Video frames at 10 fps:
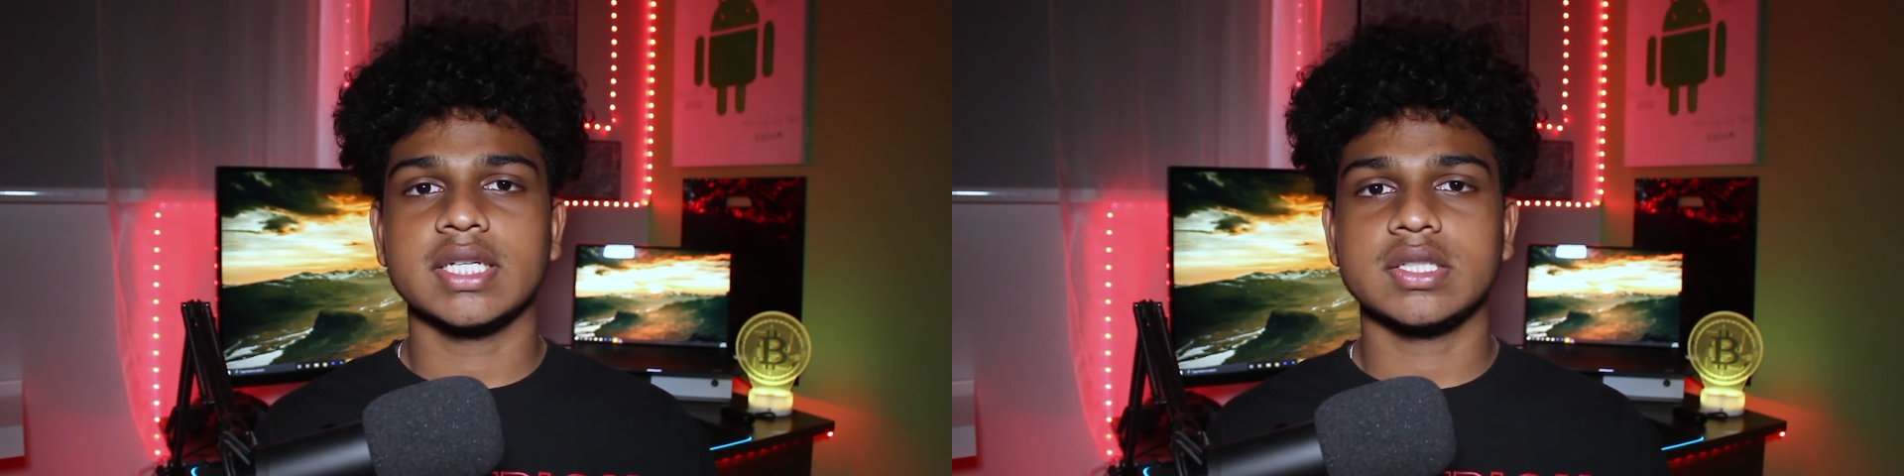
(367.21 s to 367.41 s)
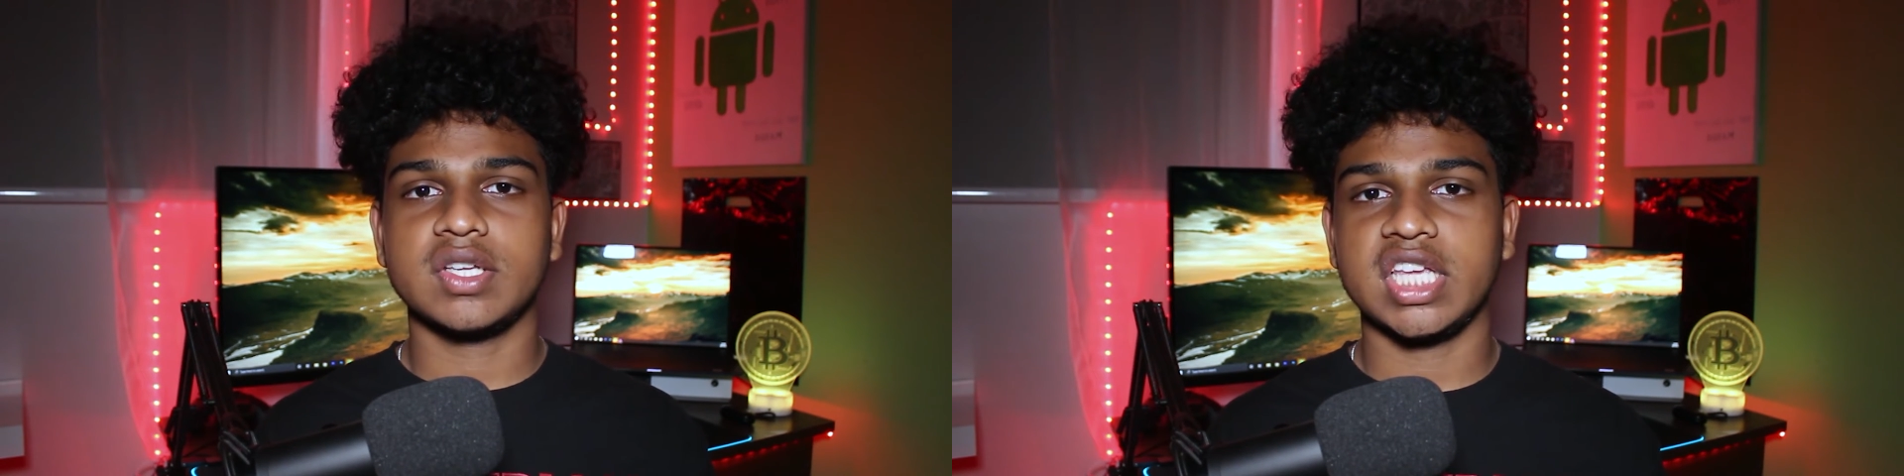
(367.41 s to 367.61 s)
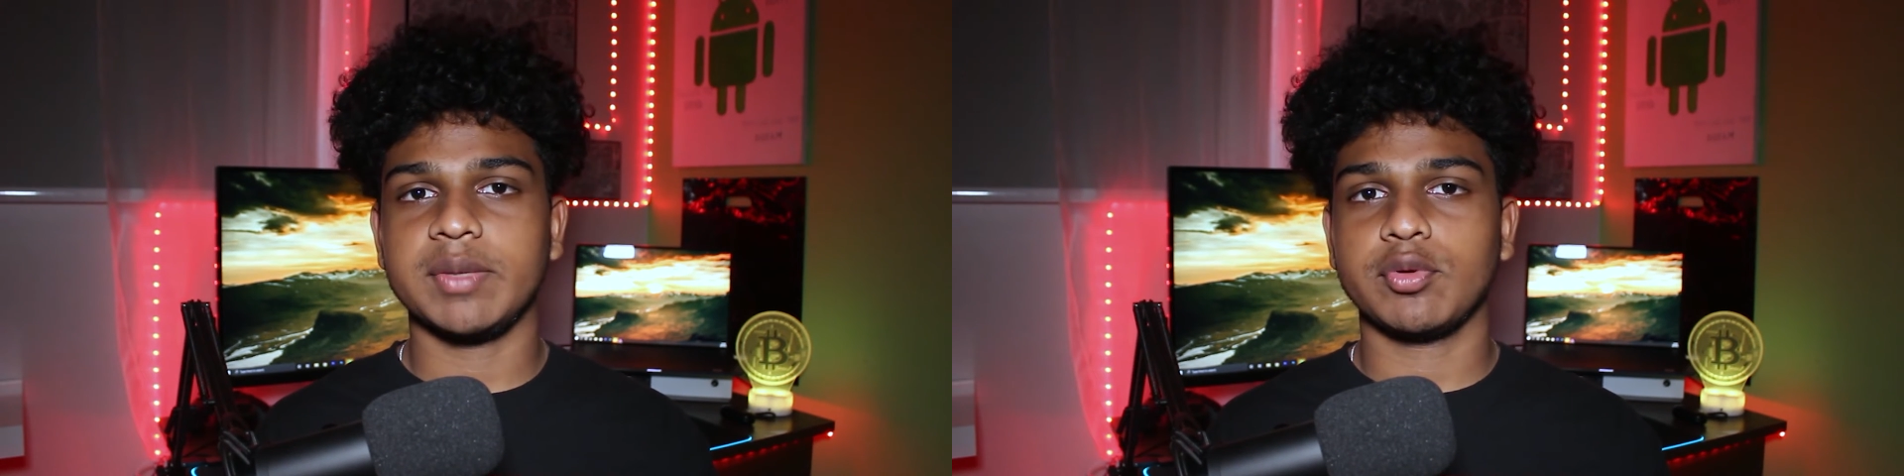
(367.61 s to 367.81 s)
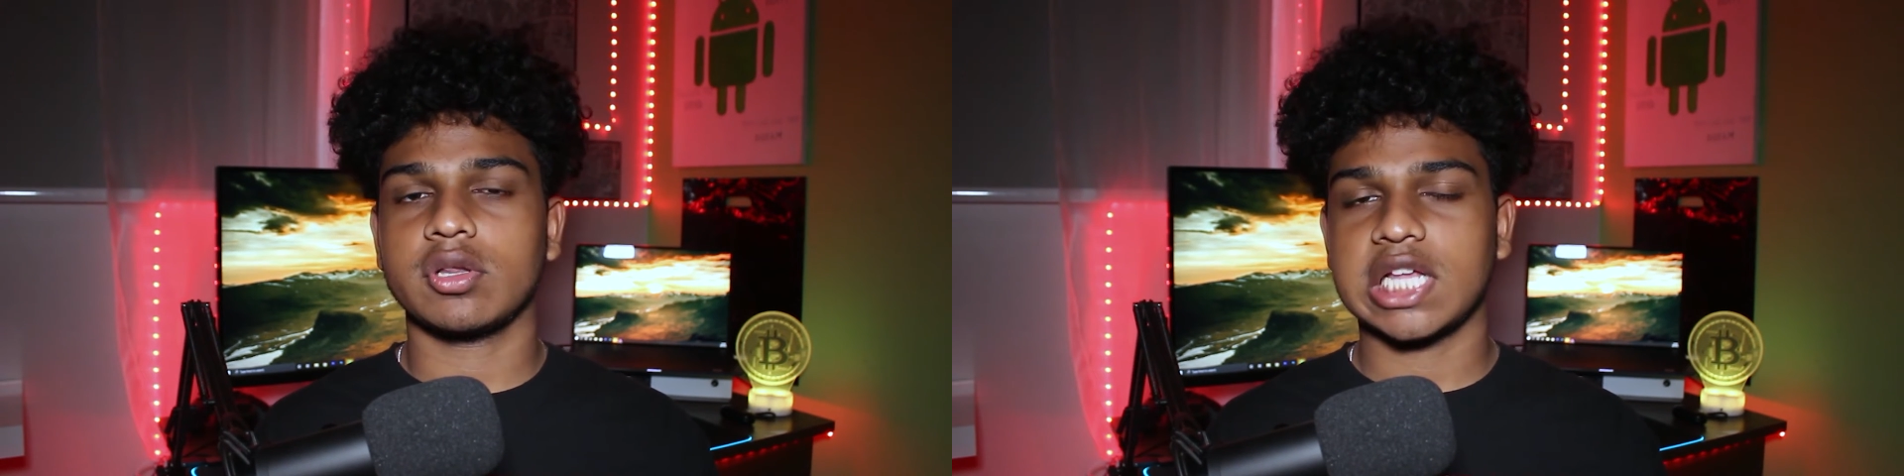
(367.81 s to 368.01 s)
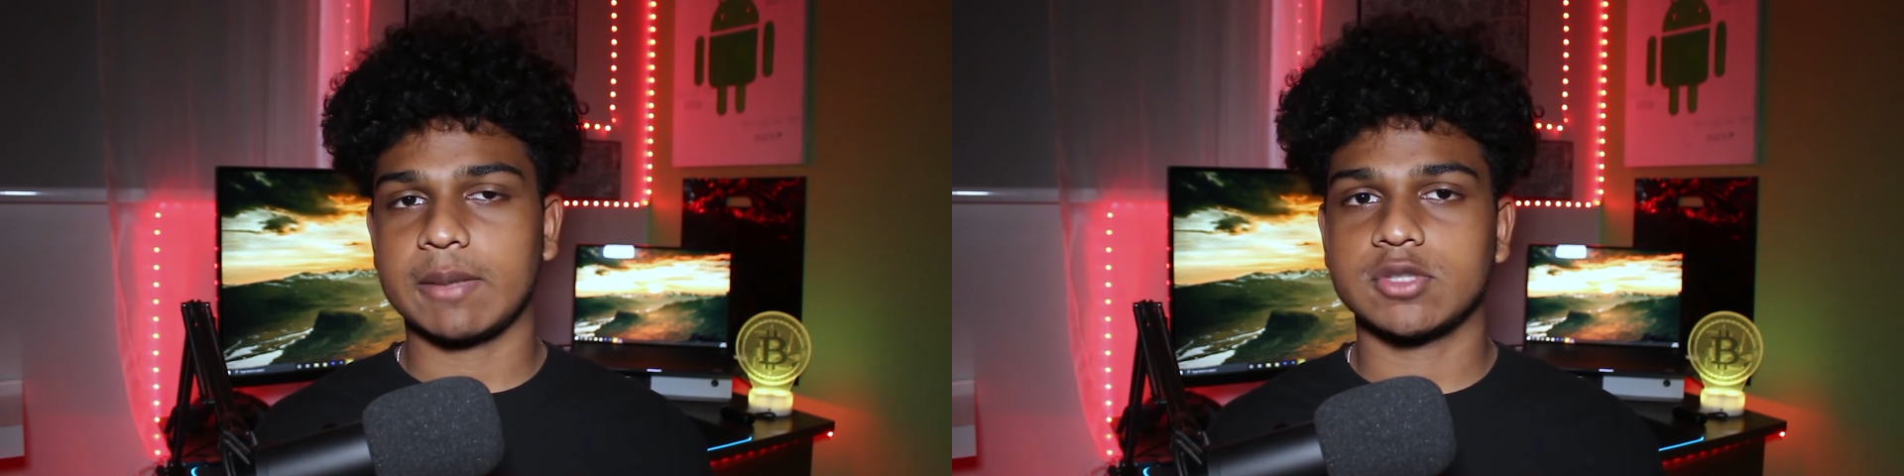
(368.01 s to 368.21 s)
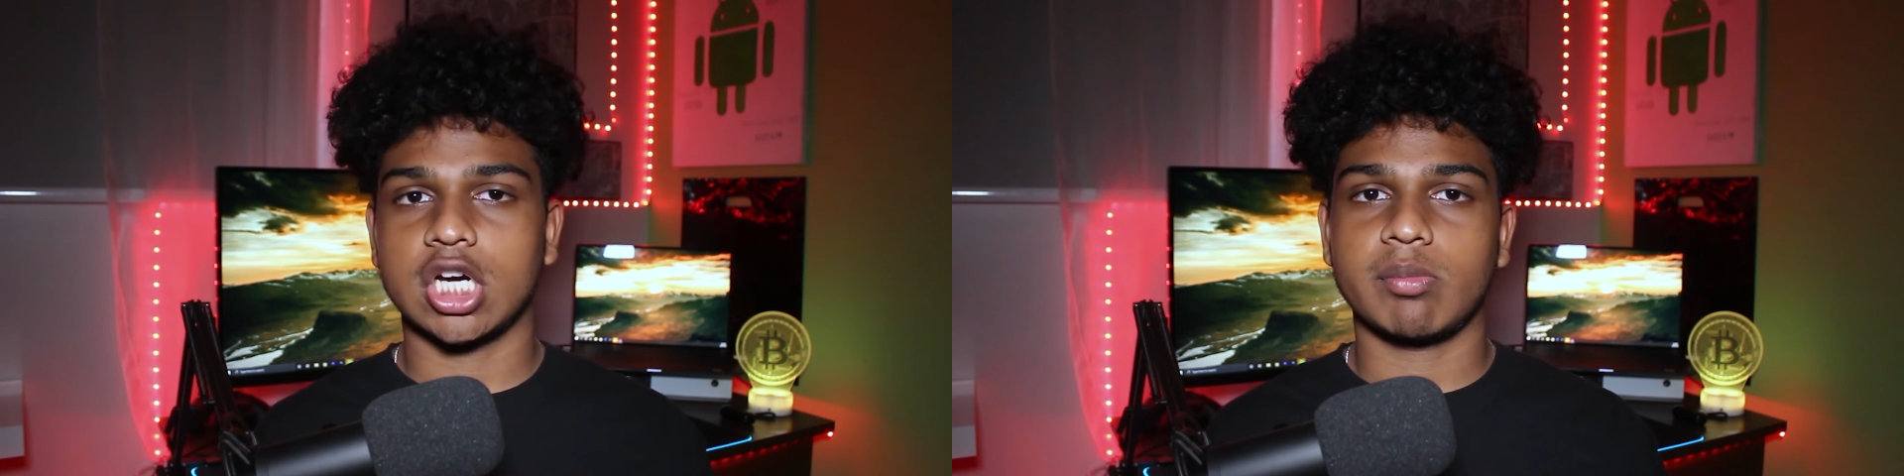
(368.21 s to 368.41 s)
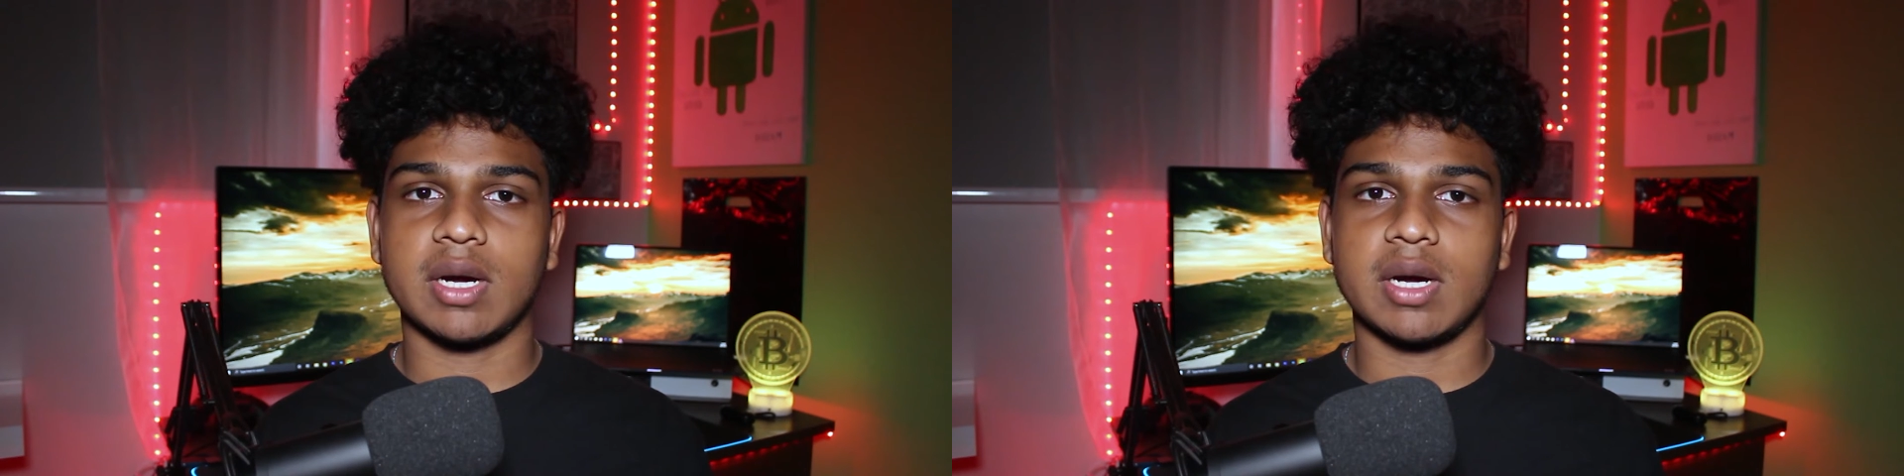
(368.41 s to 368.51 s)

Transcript: to keep your laptop